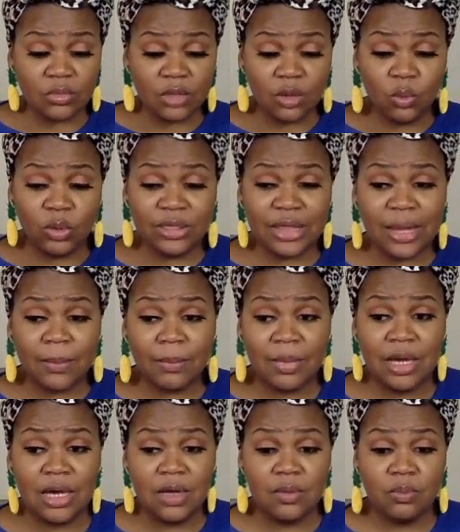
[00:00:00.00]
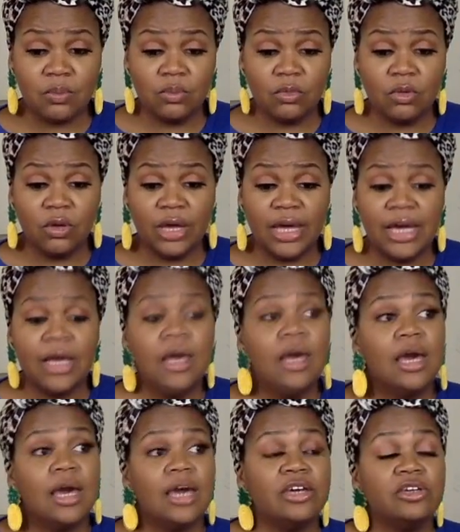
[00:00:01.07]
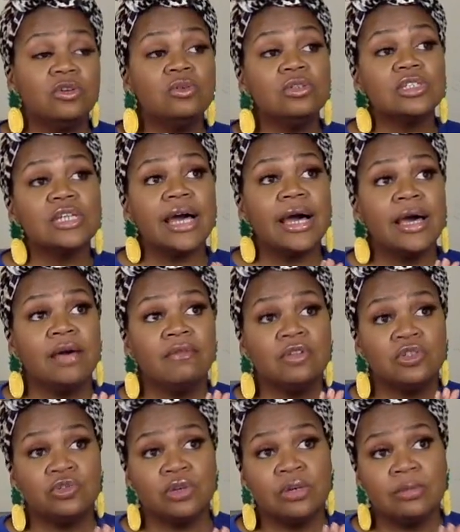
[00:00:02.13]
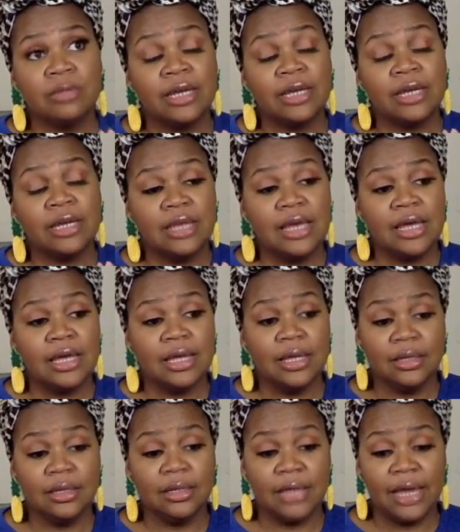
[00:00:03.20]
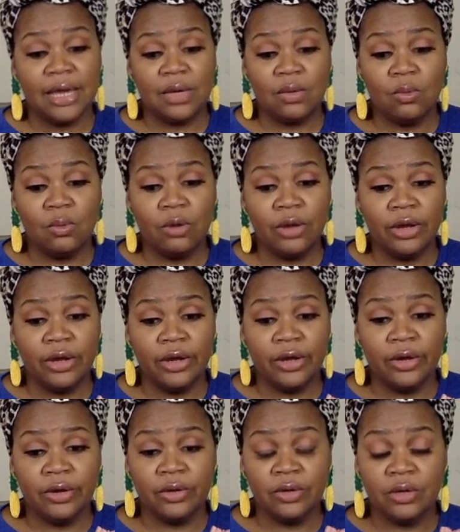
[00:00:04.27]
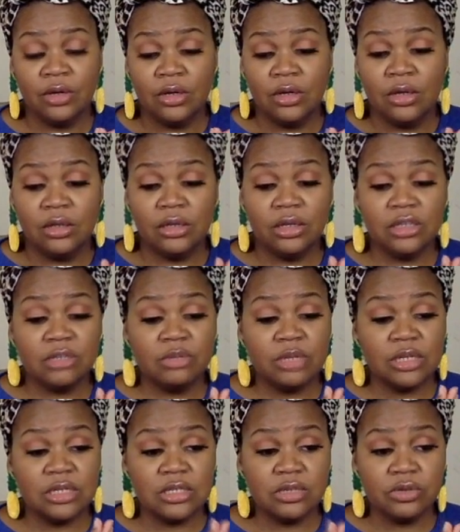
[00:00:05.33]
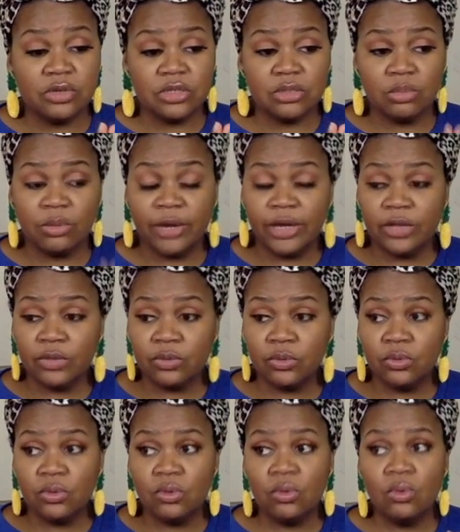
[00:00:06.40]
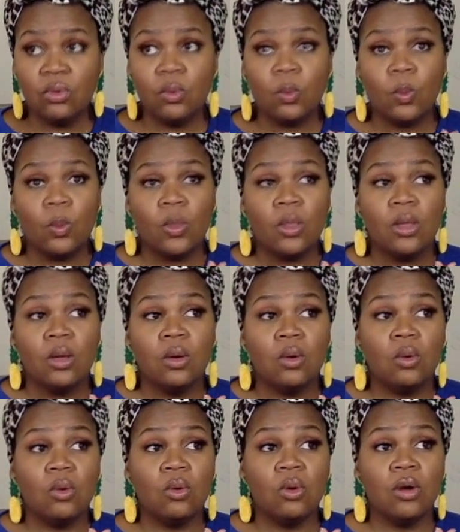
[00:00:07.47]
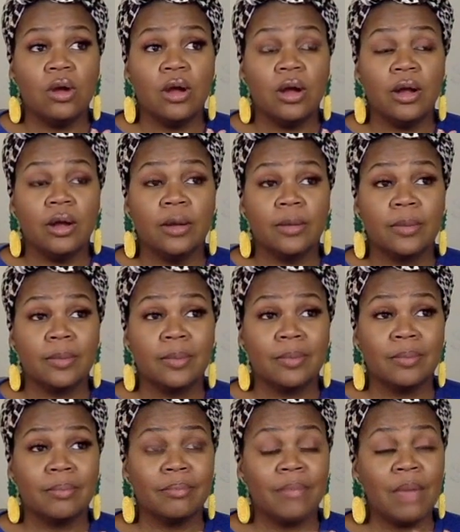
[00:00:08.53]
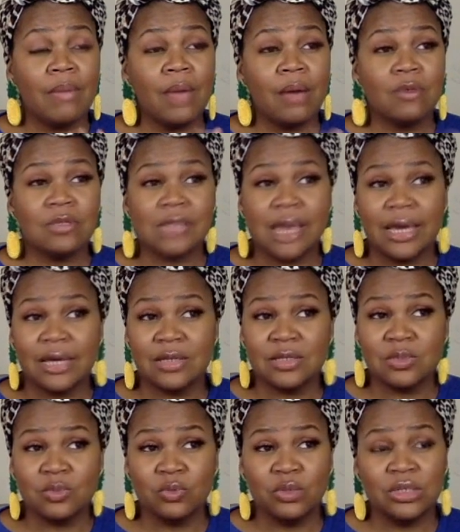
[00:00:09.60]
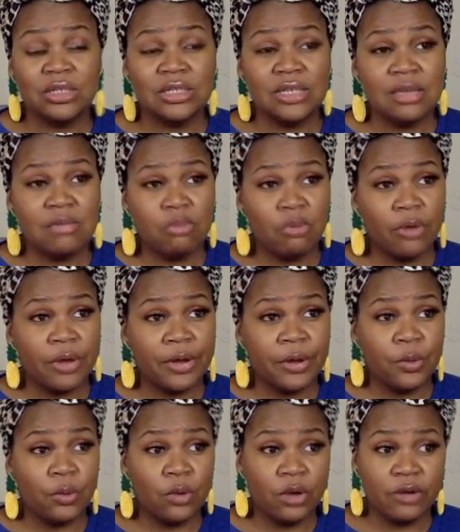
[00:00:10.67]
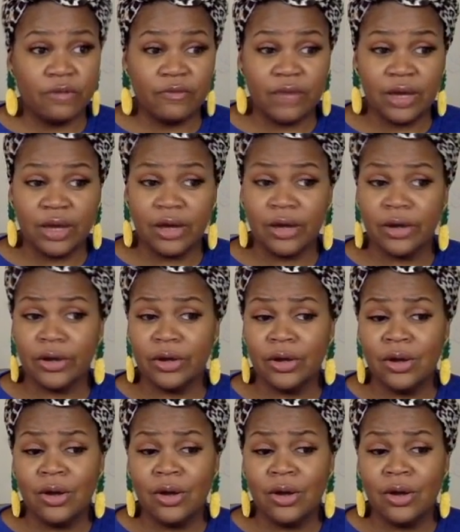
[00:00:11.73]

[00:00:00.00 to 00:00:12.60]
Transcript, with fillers: what they mean. Okay, and usually I have a dream like that, like where there's been a serious breakthrough, or maybe I was like in some really deep prayer warfare.